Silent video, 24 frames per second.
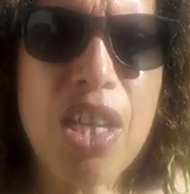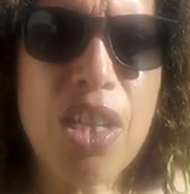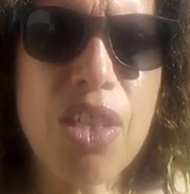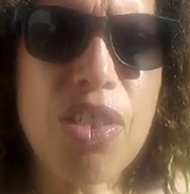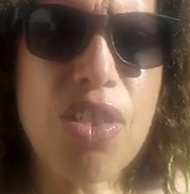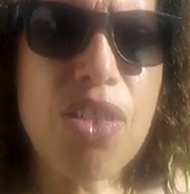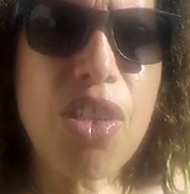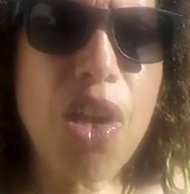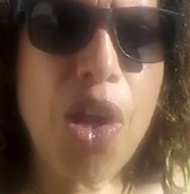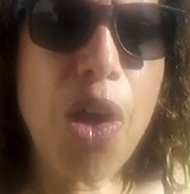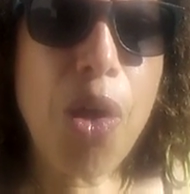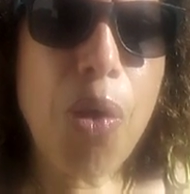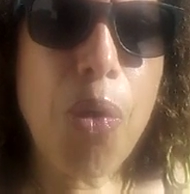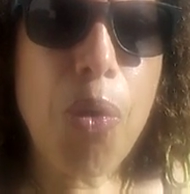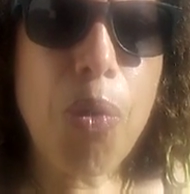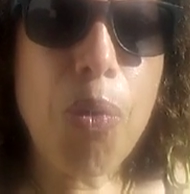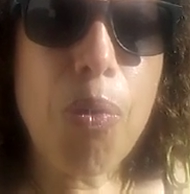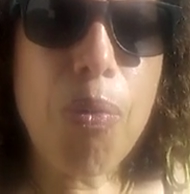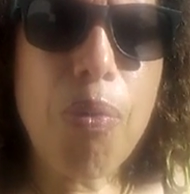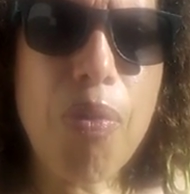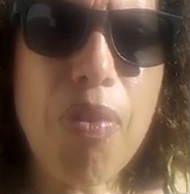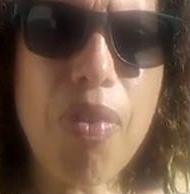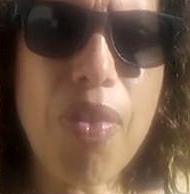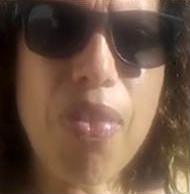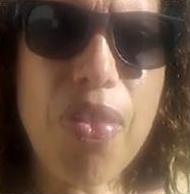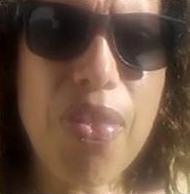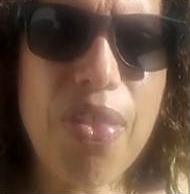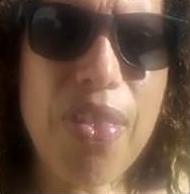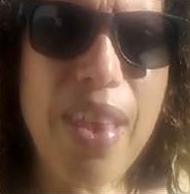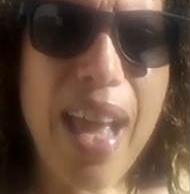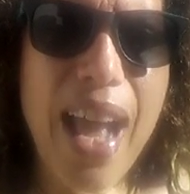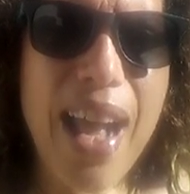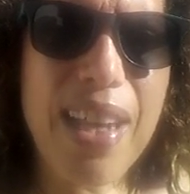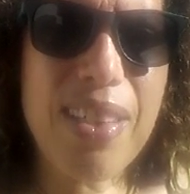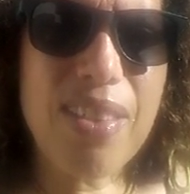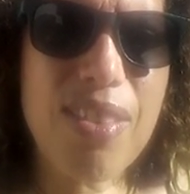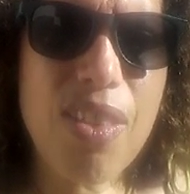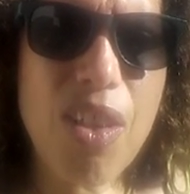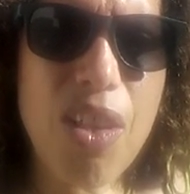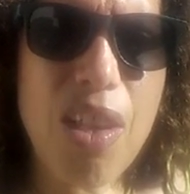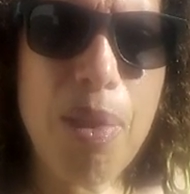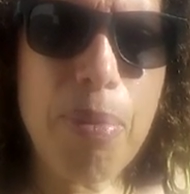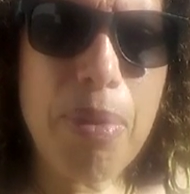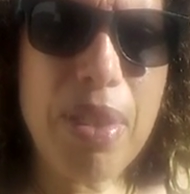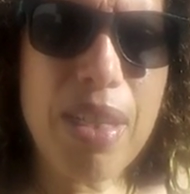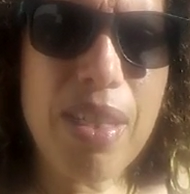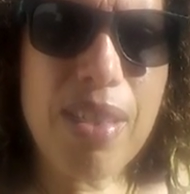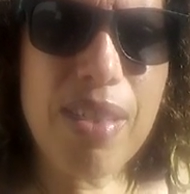So that's all
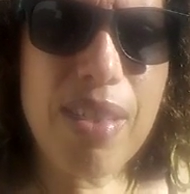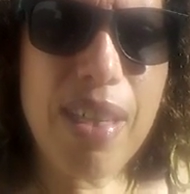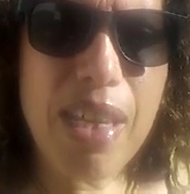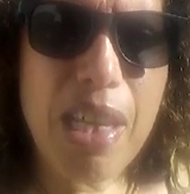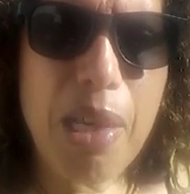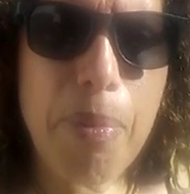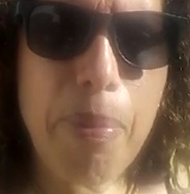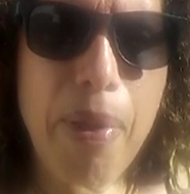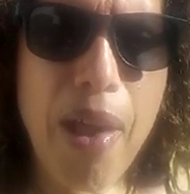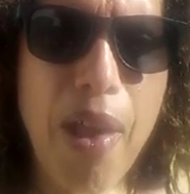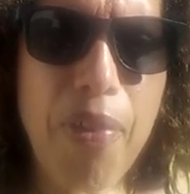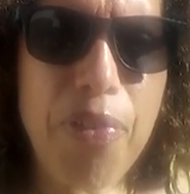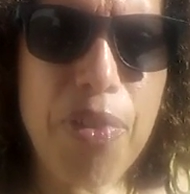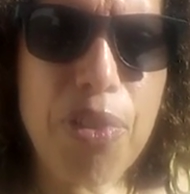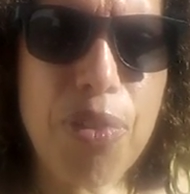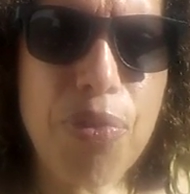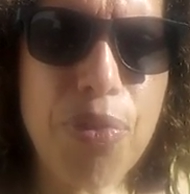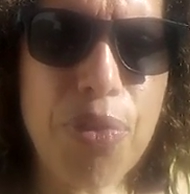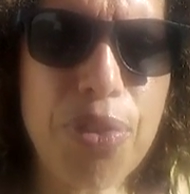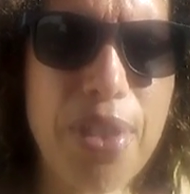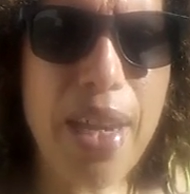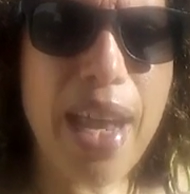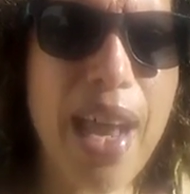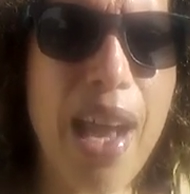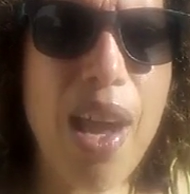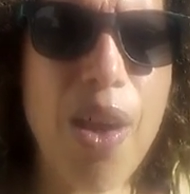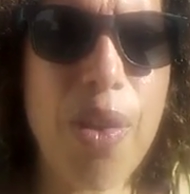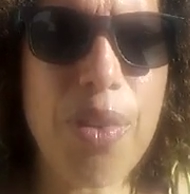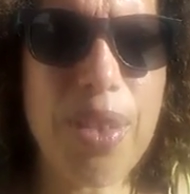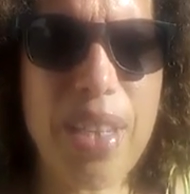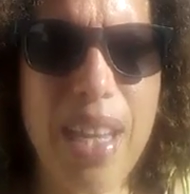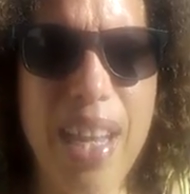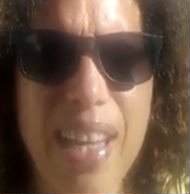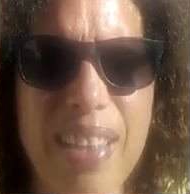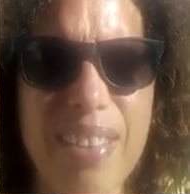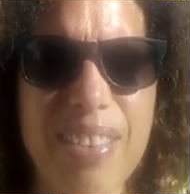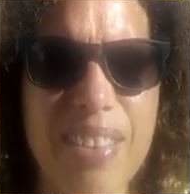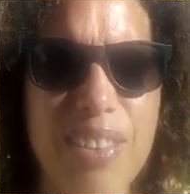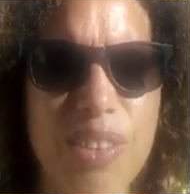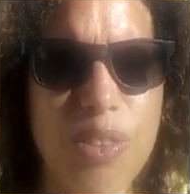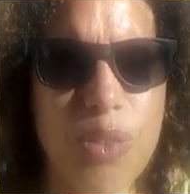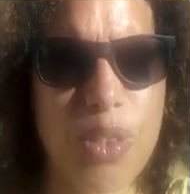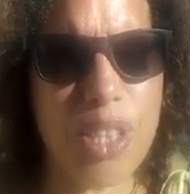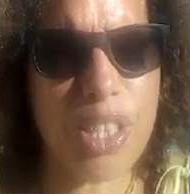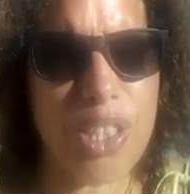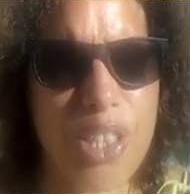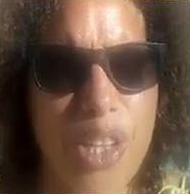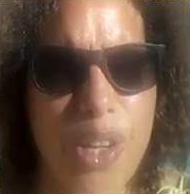I'm going to say about this for now. Yes, as
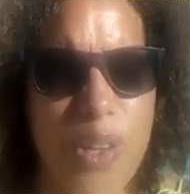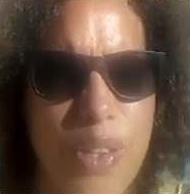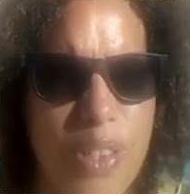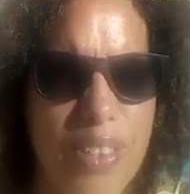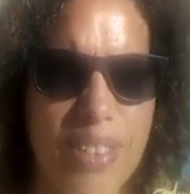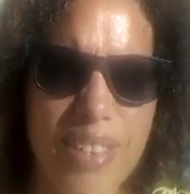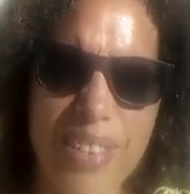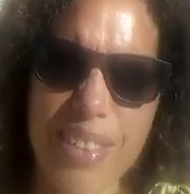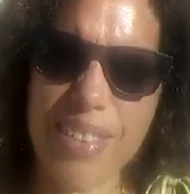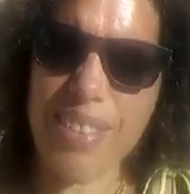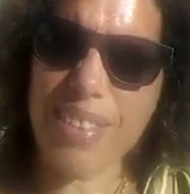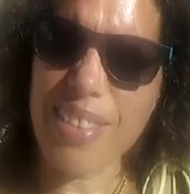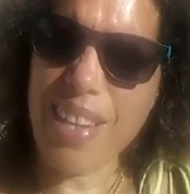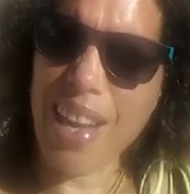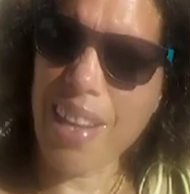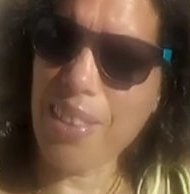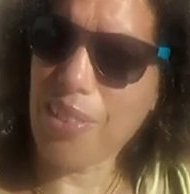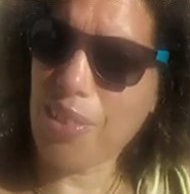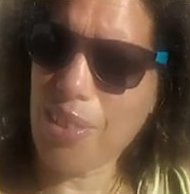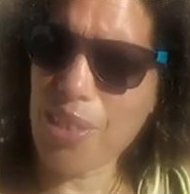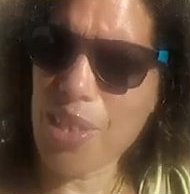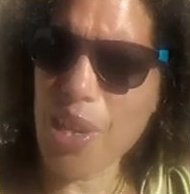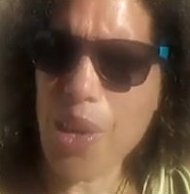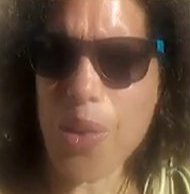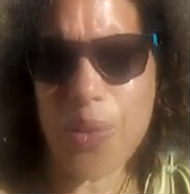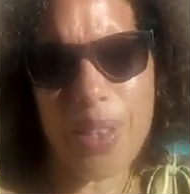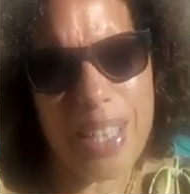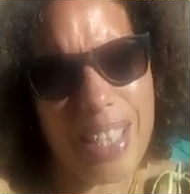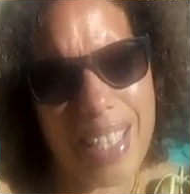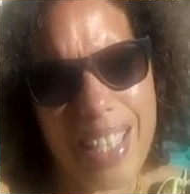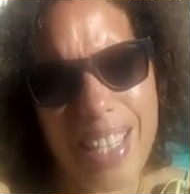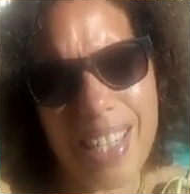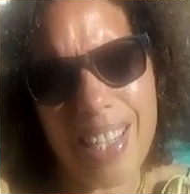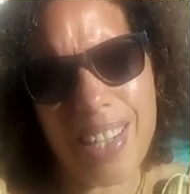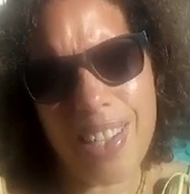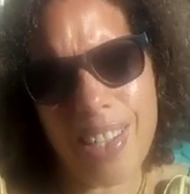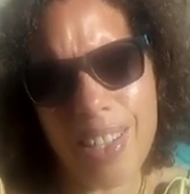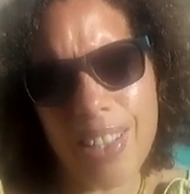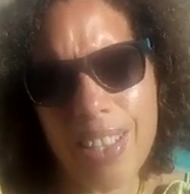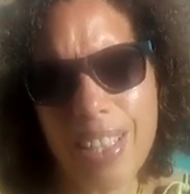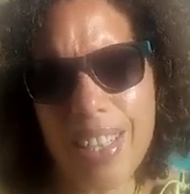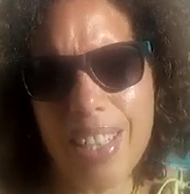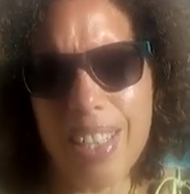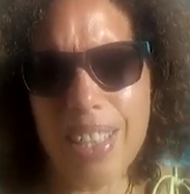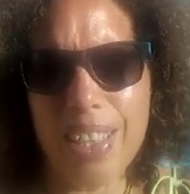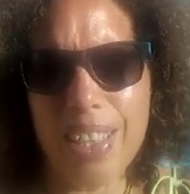you can notice, it is not snowing here.